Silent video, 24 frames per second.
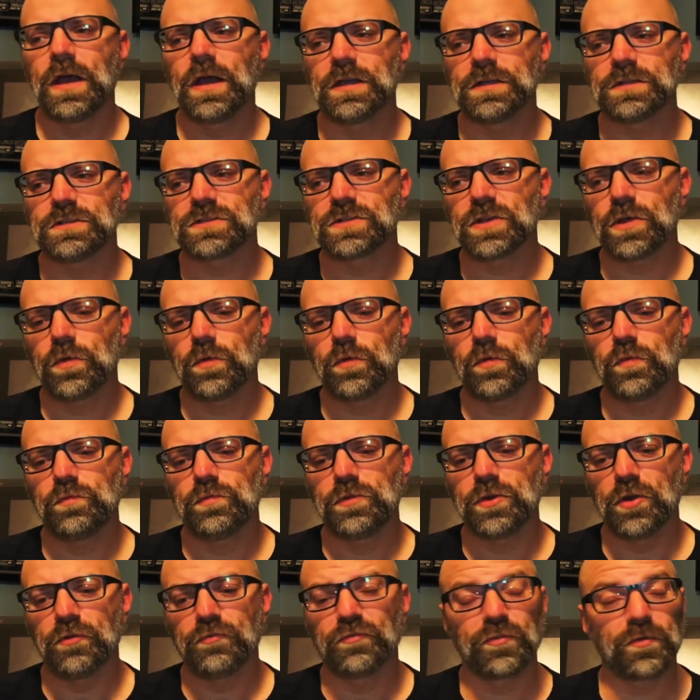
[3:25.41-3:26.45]
So, you
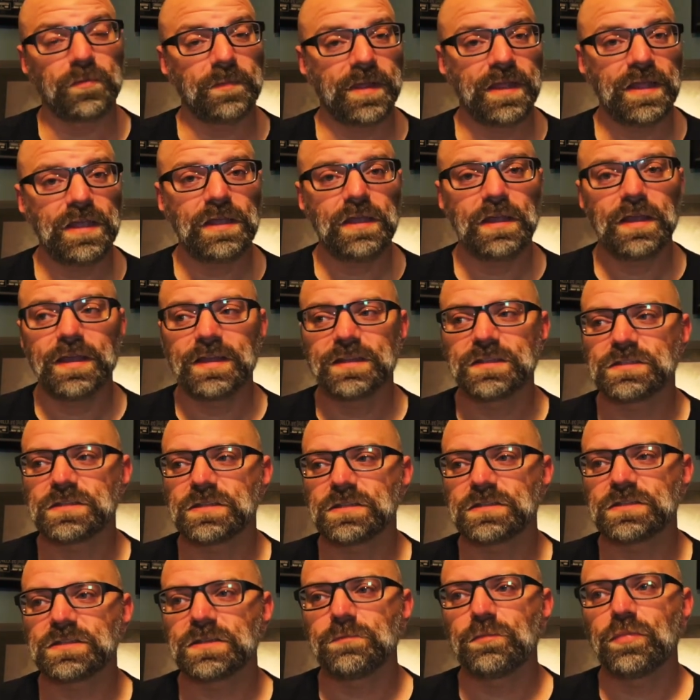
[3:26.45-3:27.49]
know, for me, it's
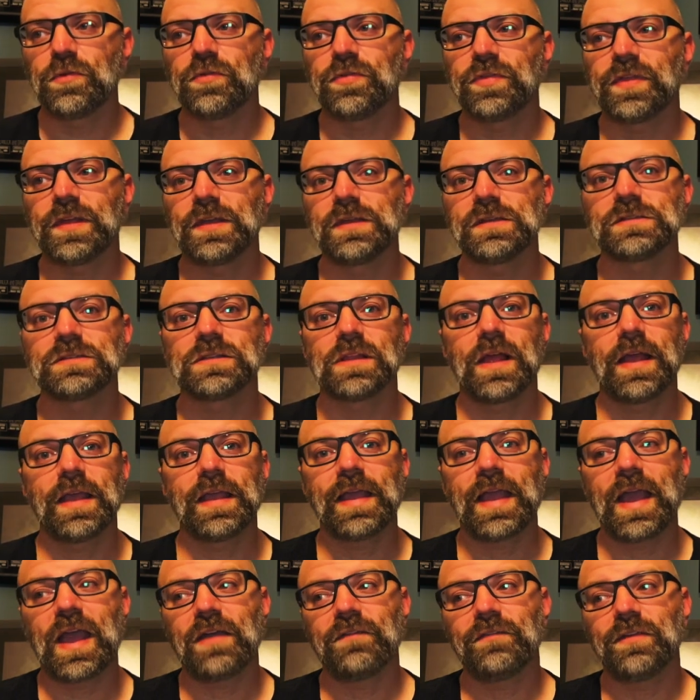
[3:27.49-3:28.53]
simple things like
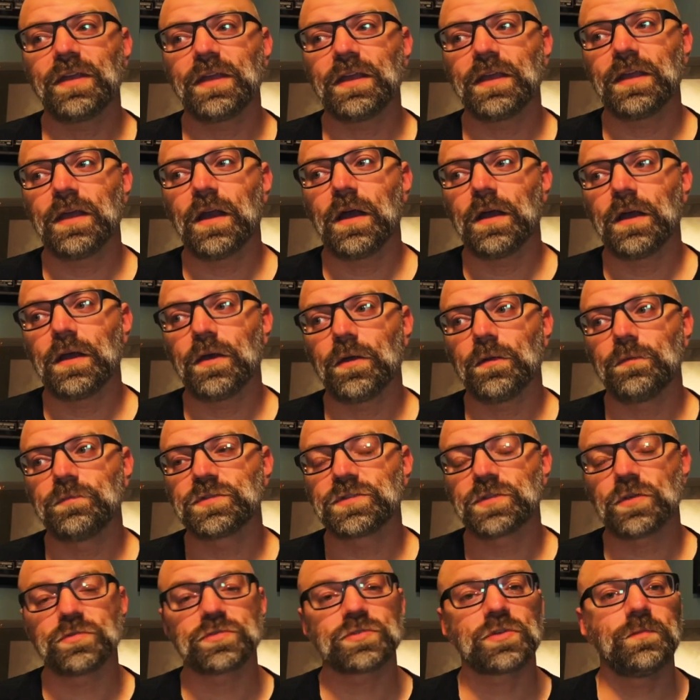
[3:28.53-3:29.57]
having
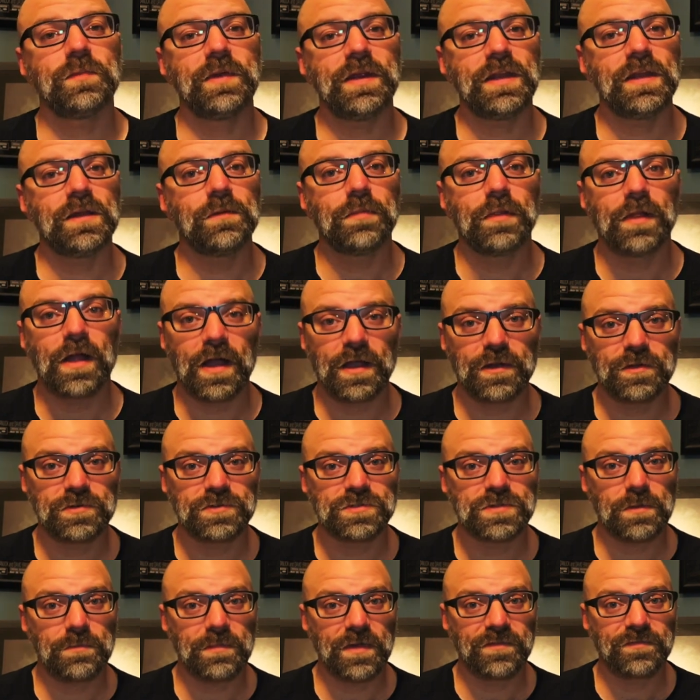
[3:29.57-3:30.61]
social media blockers
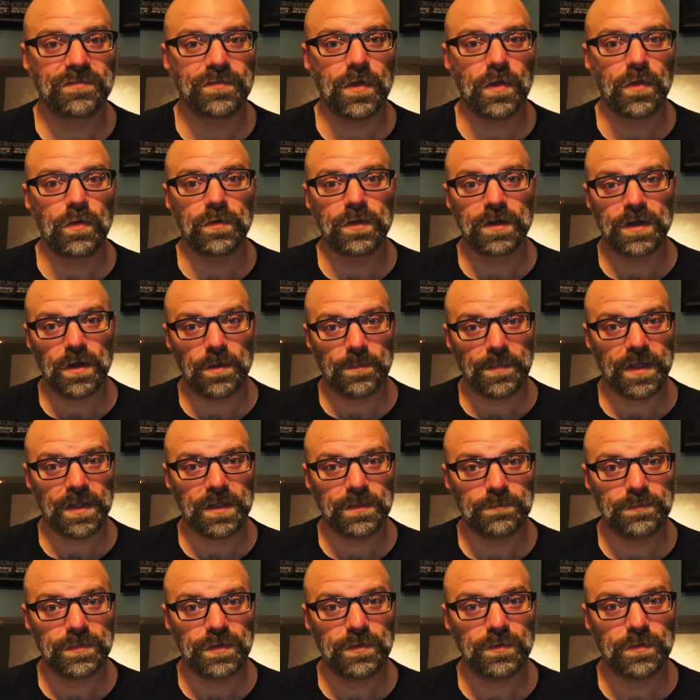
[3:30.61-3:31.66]
on my phone and on my
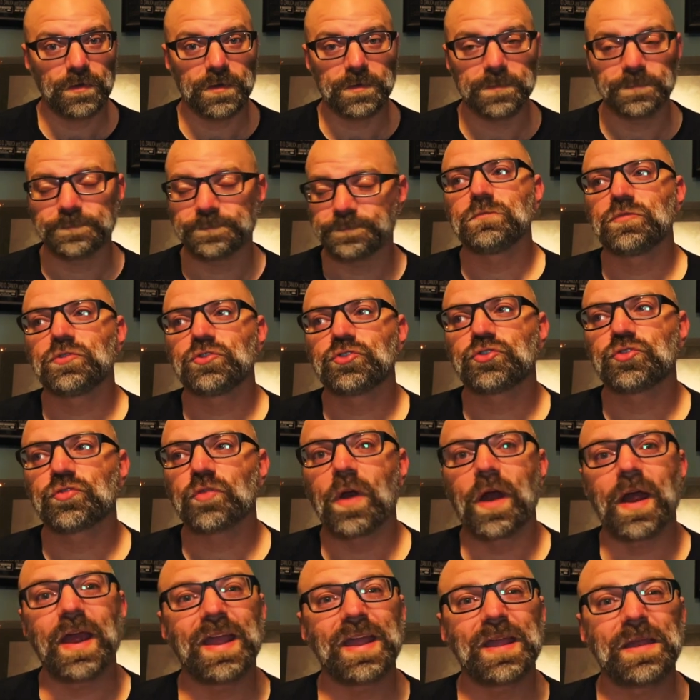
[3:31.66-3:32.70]
computer,
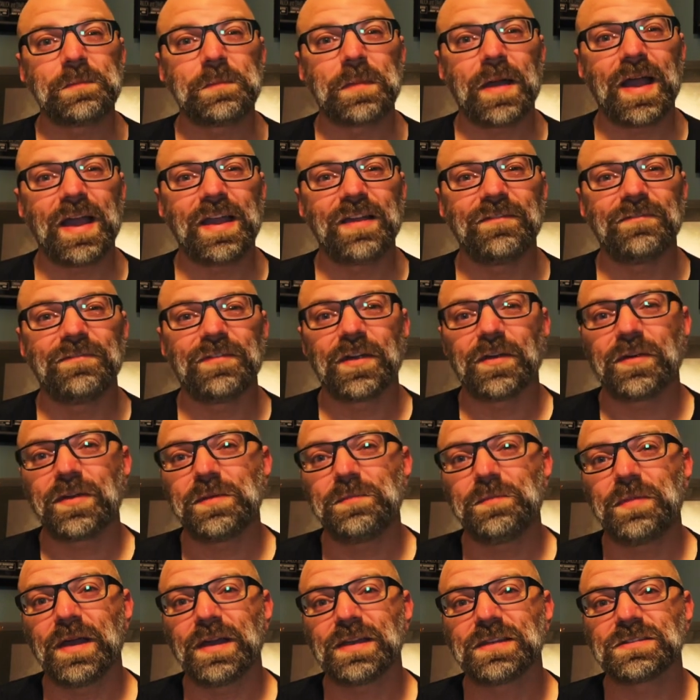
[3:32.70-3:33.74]
trying my very
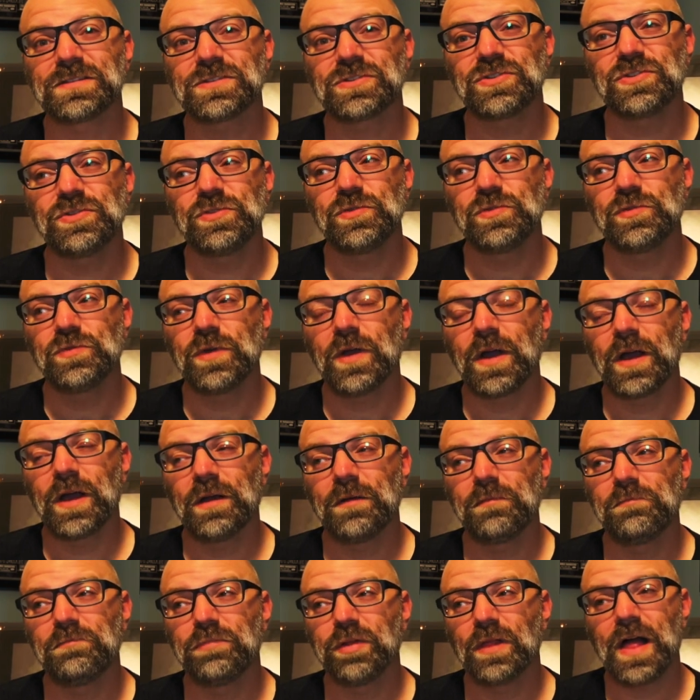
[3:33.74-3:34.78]
best to
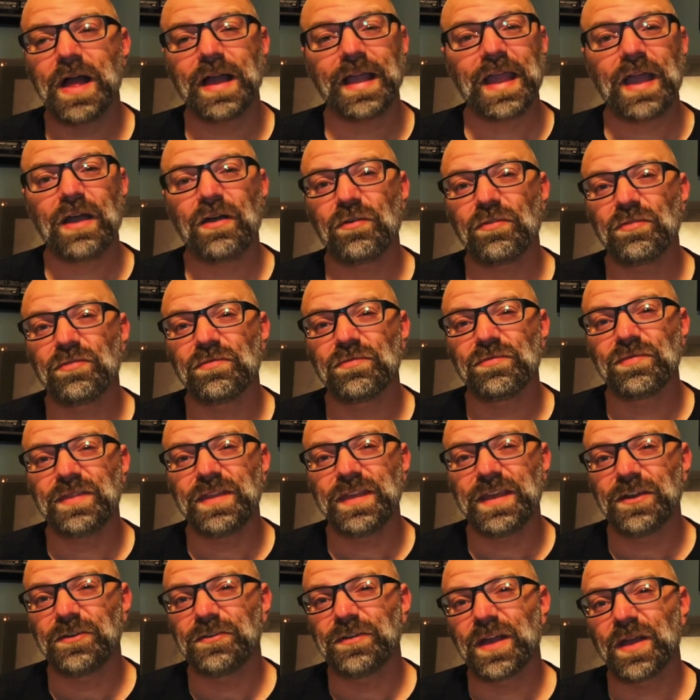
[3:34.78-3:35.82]
block out the
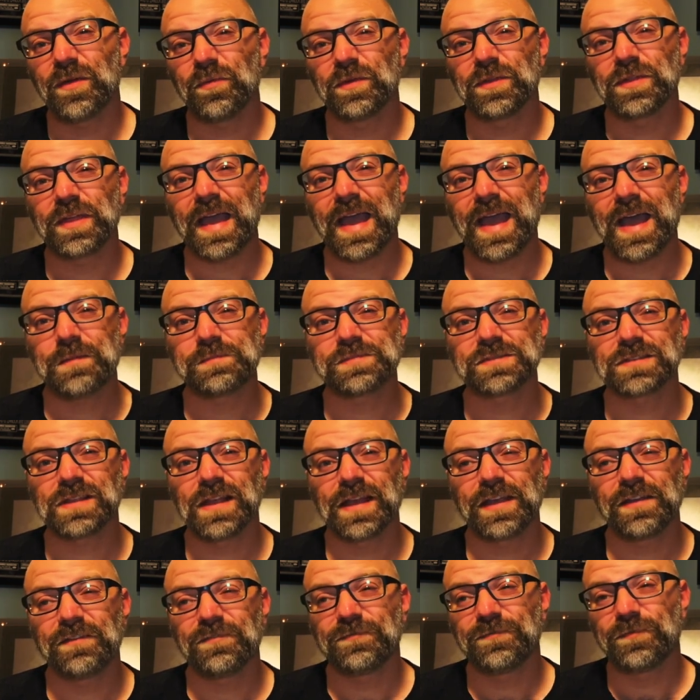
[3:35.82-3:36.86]
internet with apps
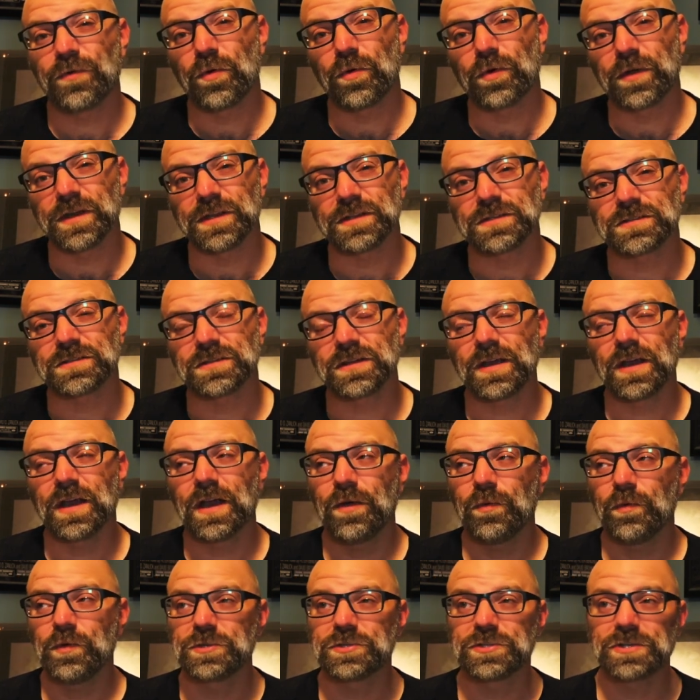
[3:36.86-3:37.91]
like Forest,
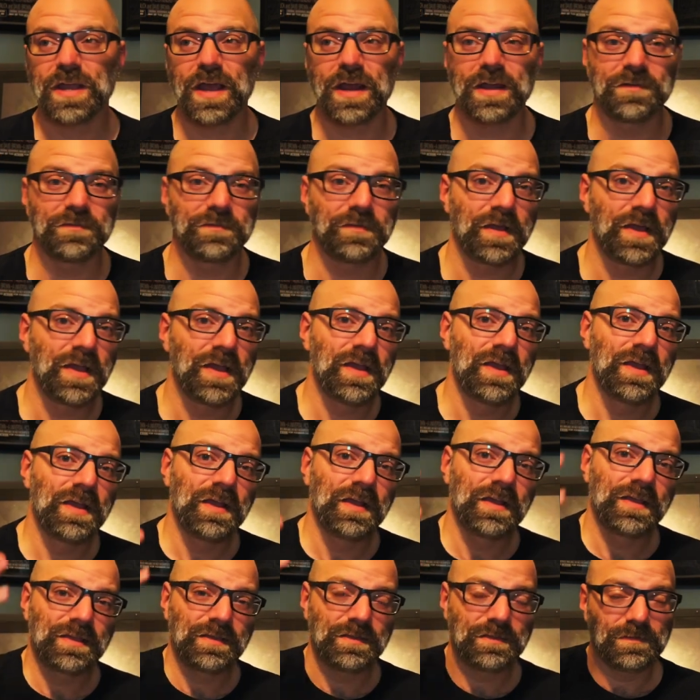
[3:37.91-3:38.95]
which kind
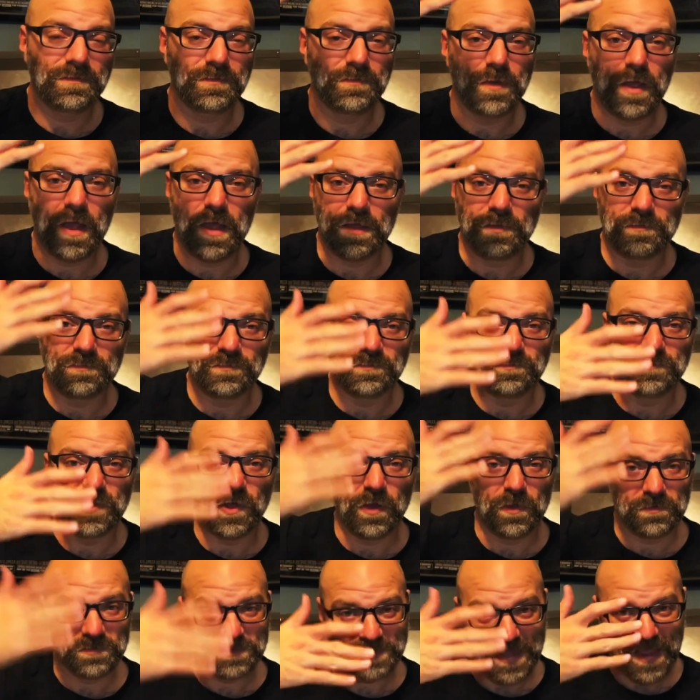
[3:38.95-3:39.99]
of
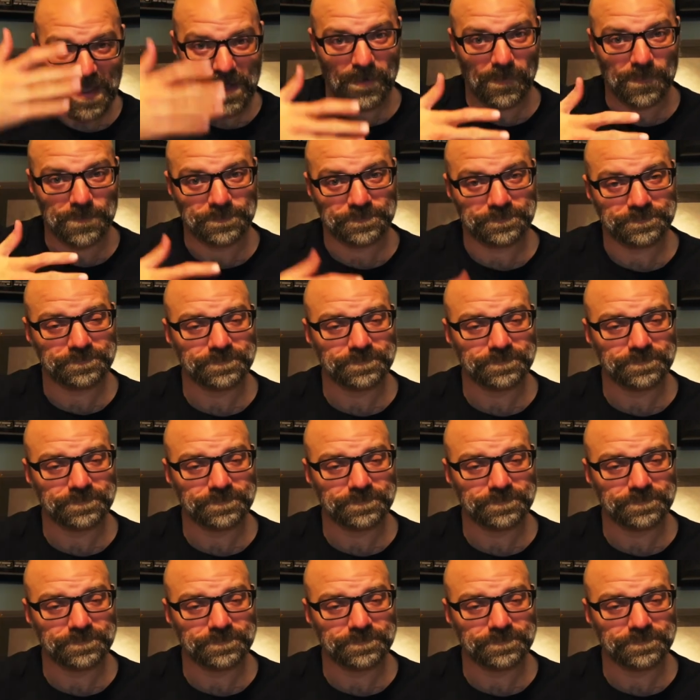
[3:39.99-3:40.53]
dulls out